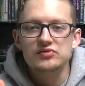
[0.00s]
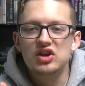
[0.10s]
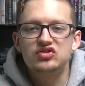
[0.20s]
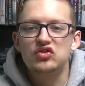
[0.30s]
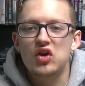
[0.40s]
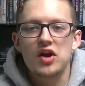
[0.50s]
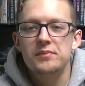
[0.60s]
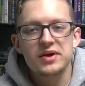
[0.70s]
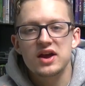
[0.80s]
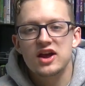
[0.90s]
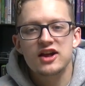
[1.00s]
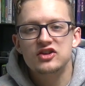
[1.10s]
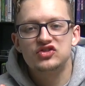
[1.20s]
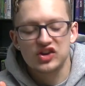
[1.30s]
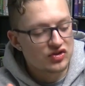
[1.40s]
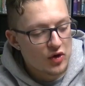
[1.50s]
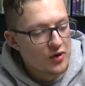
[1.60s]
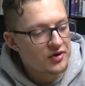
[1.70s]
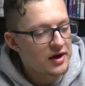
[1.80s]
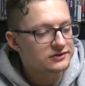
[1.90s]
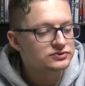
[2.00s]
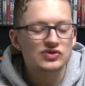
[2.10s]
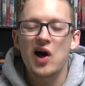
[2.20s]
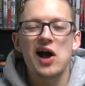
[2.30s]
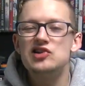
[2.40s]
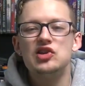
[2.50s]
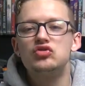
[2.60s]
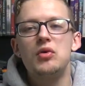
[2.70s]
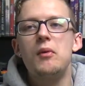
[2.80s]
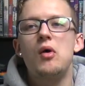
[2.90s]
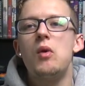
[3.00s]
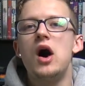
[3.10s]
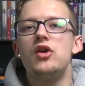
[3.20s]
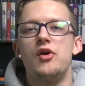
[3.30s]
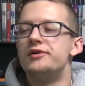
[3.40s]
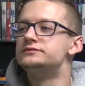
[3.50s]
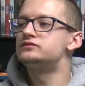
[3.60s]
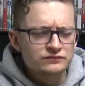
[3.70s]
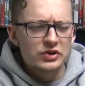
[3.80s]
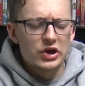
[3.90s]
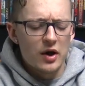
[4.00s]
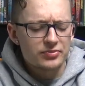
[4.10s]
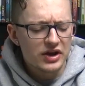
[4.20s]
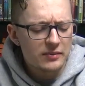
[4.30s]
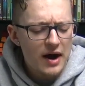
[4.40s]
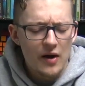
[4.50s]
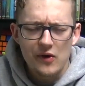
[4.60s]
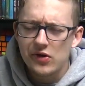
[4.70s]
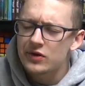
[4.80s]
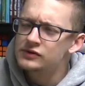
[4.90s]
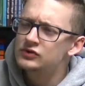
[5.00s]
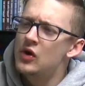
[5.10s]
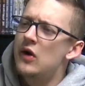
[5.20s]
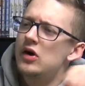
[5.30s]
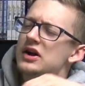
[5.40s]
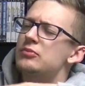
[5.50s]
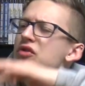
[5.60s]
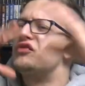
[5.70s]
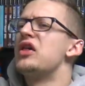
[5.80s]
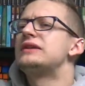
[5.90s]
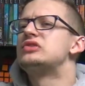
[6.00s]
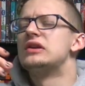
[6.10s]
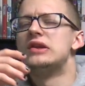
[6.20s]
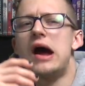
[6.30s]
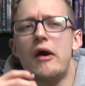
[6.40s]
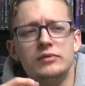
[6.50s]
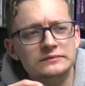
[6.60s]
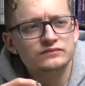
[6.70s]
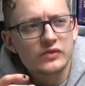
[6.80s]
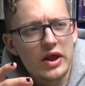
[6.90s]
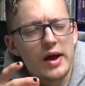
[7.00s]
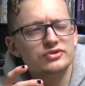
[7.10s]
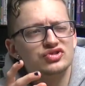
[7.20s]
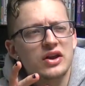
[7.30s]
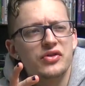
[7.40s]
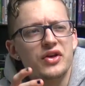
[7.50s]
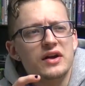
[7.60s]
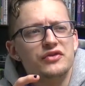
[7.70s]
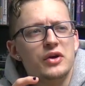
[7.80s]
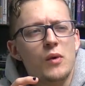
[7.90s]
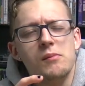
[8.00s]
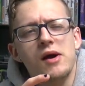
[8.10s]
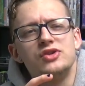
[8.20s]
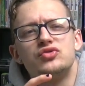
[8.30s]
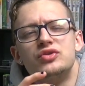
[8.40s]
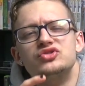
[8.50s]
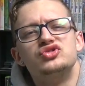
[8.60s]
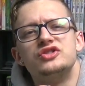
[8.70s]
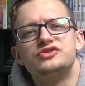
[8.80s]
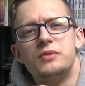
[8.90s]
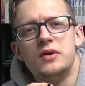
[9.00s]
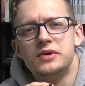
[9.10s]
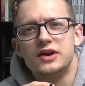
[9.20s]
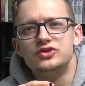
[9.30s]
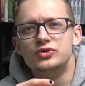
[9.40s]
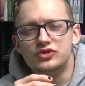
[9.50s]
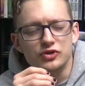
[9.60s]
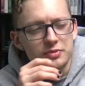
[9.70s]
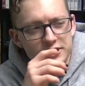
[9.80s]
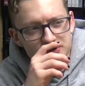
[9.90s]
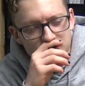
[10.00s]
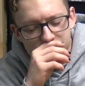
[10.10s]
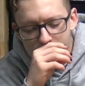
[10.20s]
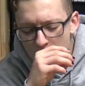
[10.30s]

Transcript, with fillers: This is gonna be easy, dude. I need some more water. You know, I'm thinking about, like, I'm reflecting now. And I was trying to think of, like, what my cringiest moment on YouTube is.